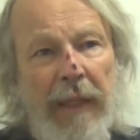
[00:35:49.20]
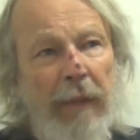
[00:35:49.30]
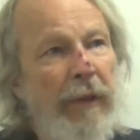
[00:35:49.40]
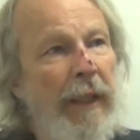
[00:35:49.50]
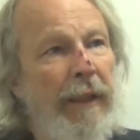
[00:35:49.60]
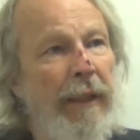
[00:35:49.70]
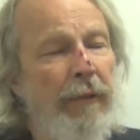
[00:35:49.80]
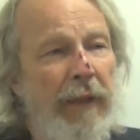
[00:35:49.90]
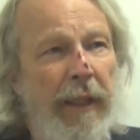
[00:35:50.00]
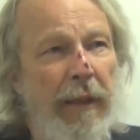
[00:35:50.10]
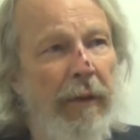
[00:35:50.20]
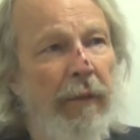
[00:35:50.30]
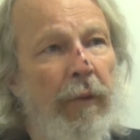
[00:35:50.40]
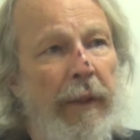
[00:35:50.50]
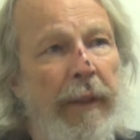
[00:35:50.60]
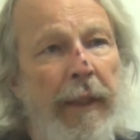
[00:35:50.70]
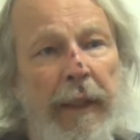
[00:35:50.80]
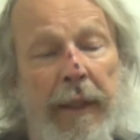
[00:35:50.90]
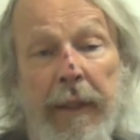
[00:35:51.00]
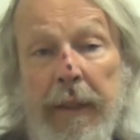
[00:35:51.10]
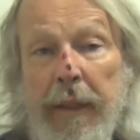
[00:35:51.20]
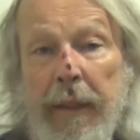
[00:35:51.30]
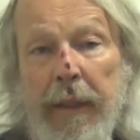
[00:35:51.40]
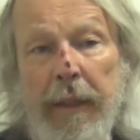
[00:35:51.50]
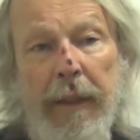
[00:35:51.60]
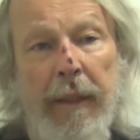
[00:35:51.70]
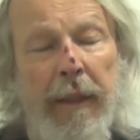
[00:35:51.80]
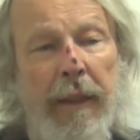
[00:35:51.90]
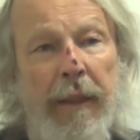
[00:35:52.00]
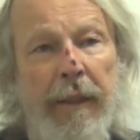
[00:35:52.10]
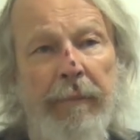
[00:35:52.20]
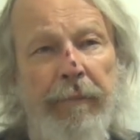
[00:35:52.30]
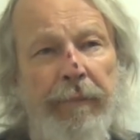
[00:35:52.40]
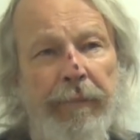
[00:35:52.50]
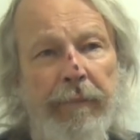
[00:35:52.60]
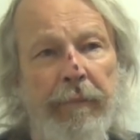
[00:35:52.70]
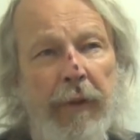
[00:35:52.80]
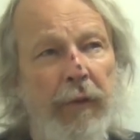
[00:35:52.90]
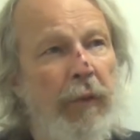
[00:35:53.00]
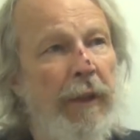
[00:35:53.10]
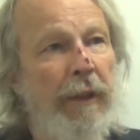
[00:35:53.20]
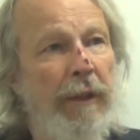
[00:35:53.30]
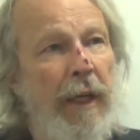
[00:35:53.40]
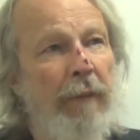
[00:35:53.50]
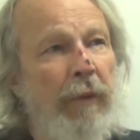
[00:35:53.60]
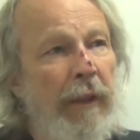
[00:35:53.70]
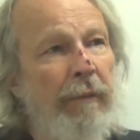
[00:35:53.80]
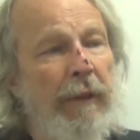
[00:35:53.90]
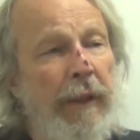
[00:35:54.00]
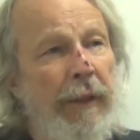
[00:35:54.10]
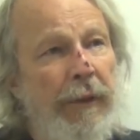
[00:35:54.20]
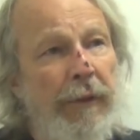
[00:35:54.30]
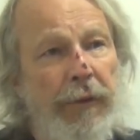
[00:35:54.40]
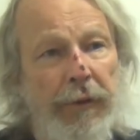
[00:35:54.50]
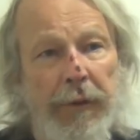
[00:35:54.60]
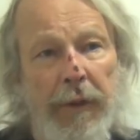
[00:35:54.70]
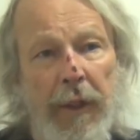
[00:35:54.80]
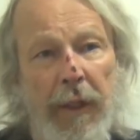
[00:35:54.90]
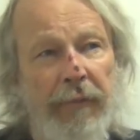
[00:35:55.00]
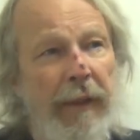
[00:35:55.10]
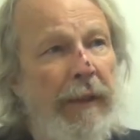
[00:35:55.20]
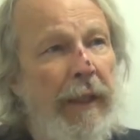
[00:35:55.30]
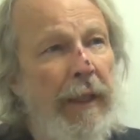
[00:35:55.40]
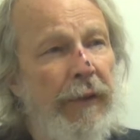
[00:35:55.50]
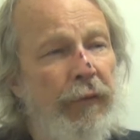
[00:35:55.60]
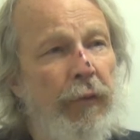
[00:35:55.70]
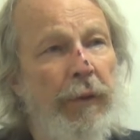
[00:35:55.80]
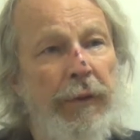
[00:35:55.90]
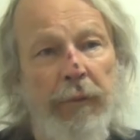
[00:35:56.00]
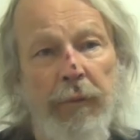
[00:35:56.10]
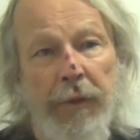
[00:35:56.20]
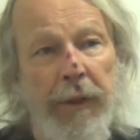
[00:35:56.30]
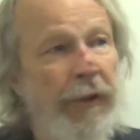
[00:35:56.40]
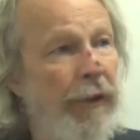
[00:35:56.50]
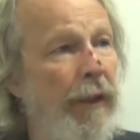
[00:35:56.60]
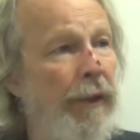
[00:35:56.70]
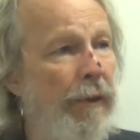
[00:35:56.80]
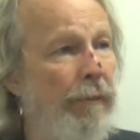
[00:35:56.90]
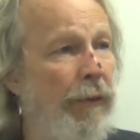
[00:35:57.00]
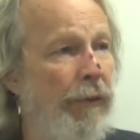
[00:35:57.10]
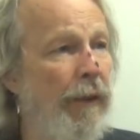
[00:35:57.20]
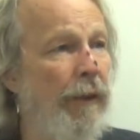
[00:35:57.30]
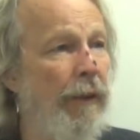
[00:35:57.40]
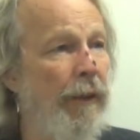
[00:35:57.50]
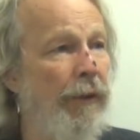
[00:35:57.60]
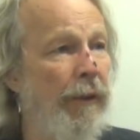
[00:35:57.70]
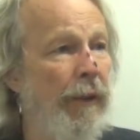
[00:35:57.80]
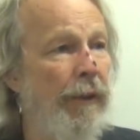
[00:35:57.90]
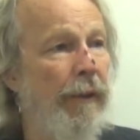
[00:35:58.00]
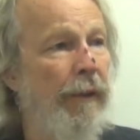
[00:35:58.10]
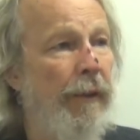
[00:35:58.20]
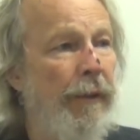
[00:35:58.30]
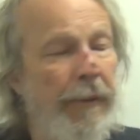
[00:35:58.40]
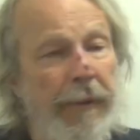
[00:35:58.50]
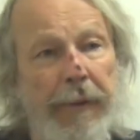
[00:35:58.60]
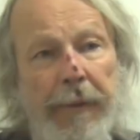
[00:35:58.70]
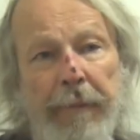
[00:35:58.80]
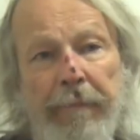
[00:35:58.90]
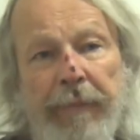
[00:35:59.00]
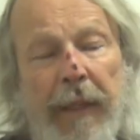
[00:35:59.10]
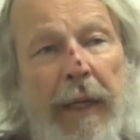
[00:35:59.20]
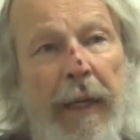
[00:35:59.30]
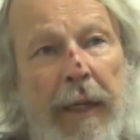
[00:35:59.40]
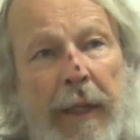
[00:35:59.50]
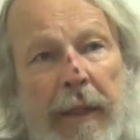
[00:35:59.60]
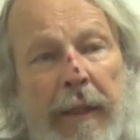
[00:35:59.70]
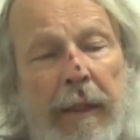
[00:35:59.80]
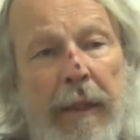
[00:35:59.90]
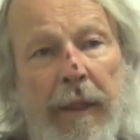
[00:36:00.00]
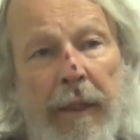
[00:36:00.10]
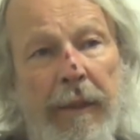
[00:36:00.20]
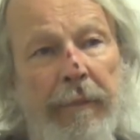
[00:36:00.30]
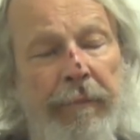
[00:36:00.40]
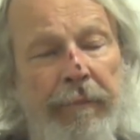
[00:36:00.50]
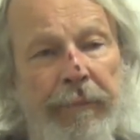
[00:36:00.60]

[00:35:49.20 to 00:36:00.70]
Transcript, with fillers: and we got down to a hearing one day um, because one of the top recommendations of that task force was education, post-secondary education. And, um,